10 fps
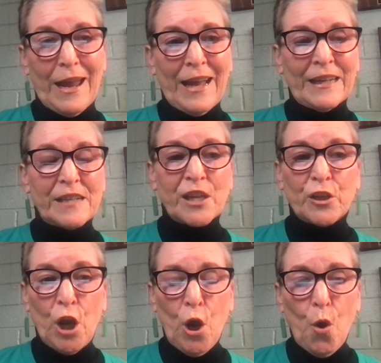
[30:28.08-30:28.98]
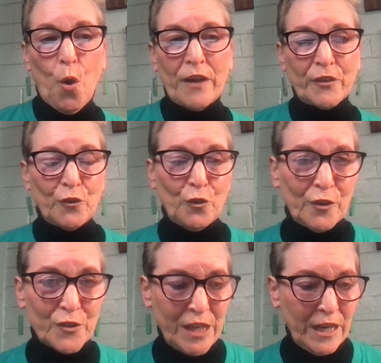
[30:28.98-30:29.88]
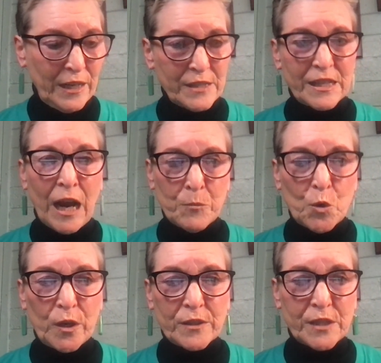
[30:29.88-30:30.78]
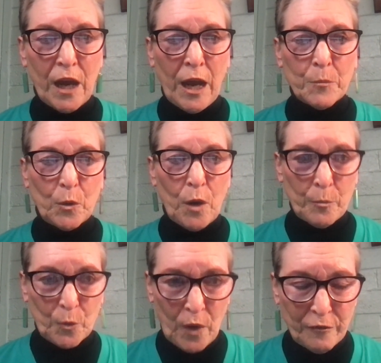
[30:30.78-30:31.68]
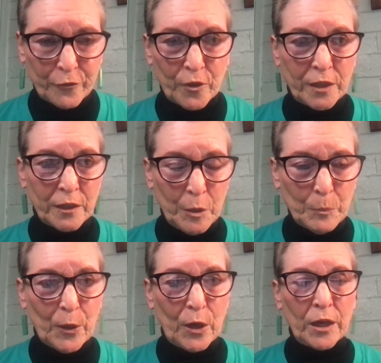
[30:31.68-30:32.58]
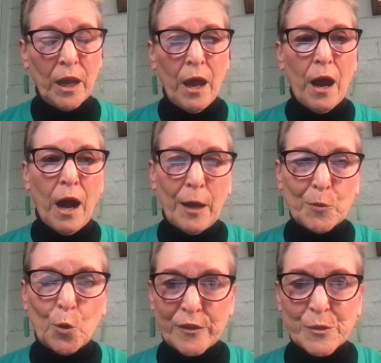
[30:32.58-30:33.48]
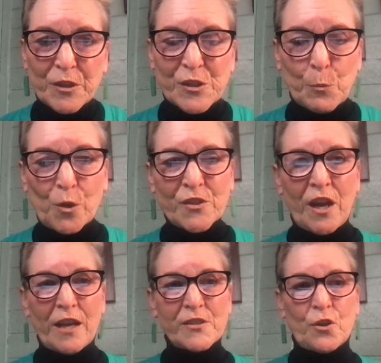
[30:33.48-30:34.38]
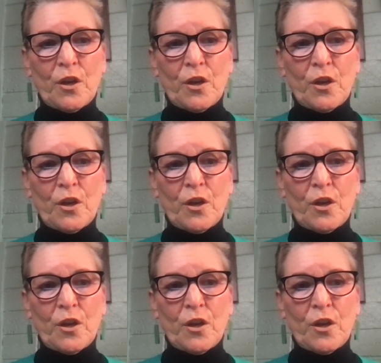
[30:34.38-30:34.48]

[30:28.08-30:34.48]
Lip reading: And I said, "No." I said, "You don't understand." I said, I'm a referee and an umpire, and I'm going to be a sportscaster."